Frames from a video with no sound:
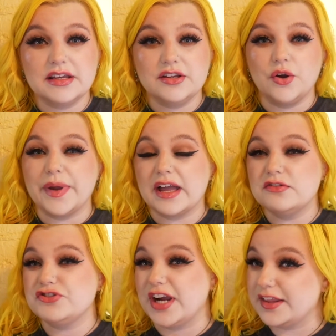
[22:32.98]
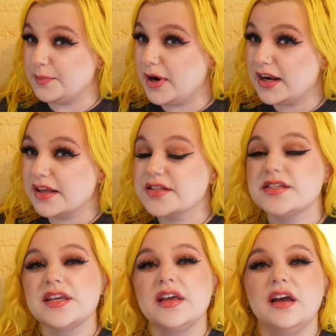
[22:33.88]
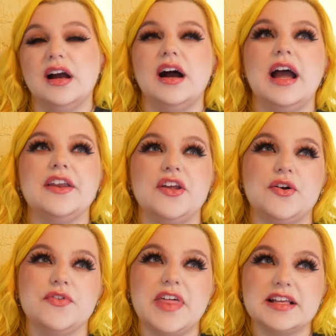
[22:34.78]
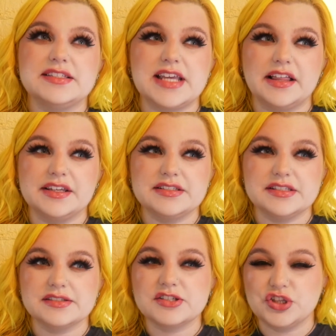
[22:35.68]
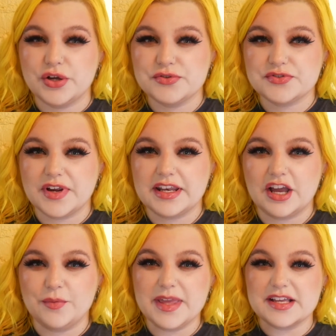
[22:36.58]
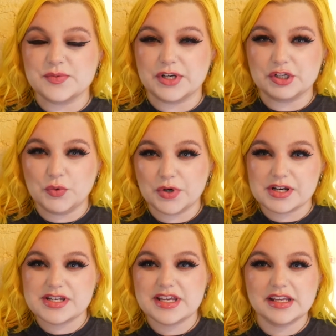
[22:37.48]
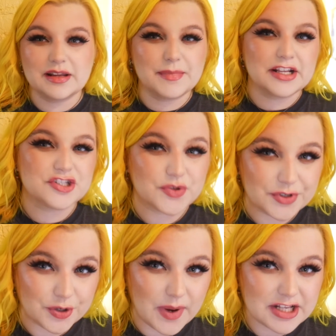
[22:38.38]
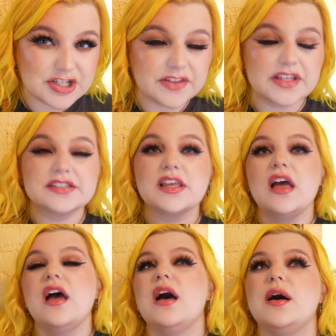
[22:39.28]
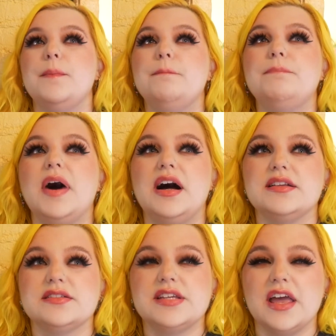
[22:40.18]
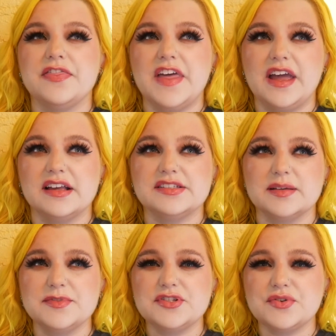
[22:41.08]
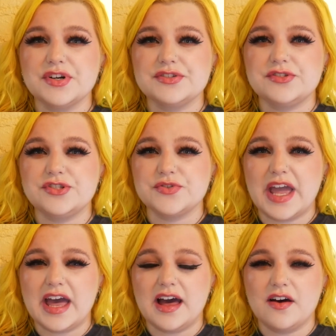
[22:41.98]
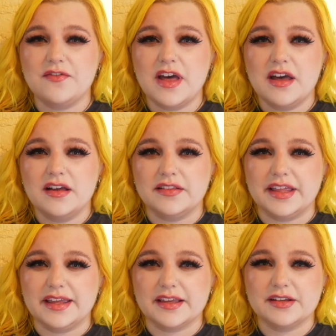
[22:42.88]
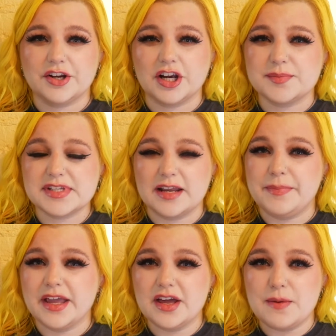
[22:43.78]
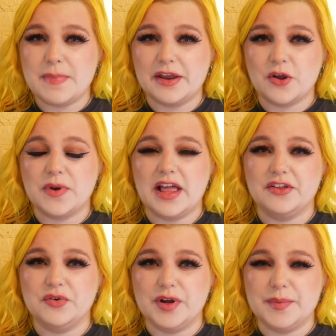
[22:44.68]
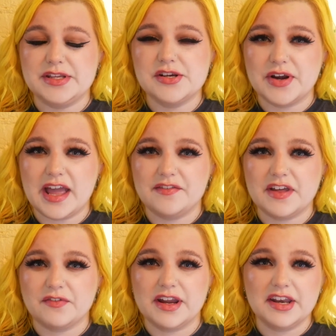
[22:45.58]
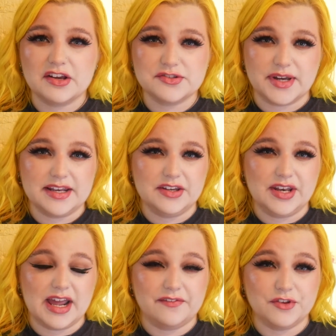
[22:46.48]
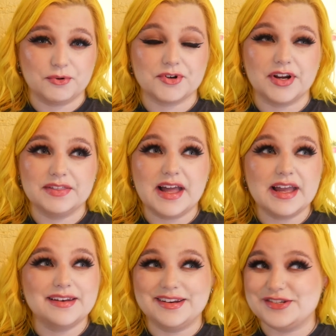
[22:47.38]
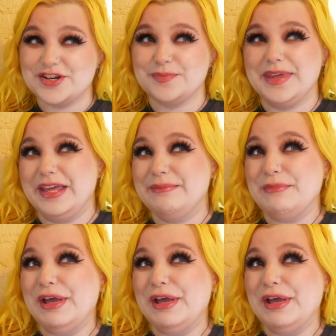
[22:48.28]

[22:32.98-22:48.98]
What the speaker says: going out and trying the product. I know that Sally's is closed right now because we're in quarantine. I'm not sure when you're watching this, but that some stores do have like curbside pickup. I know in Illinois we don't have that right now, so I did have to order online, but it took me